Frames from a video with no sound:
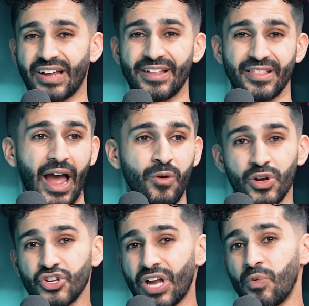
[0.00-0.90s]
I
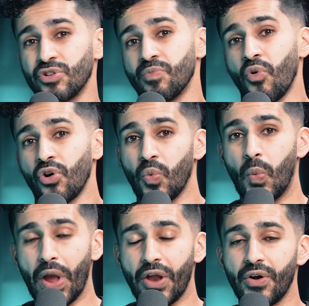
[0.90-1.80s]
wish I was more
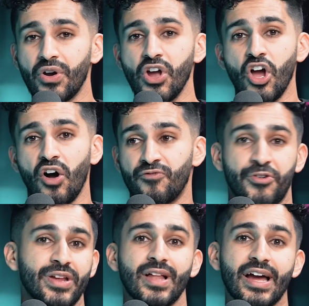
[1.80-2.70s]
aware of
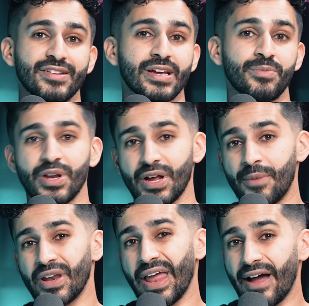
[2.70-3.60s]
realizing I'm
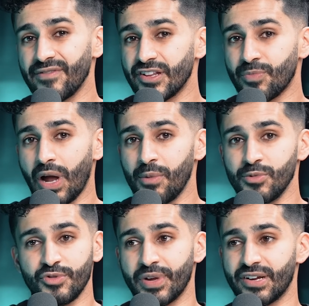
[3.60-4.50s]
gonna have these
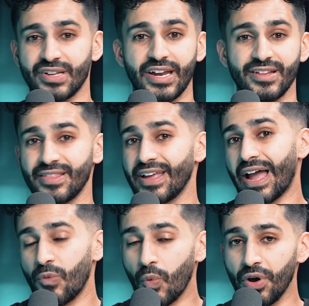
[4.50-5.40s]
problems, because I didn't think
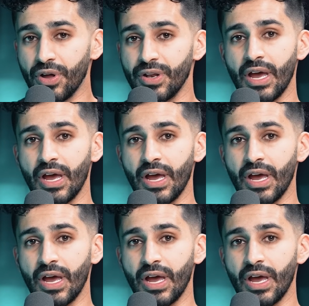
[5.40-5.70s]
I would.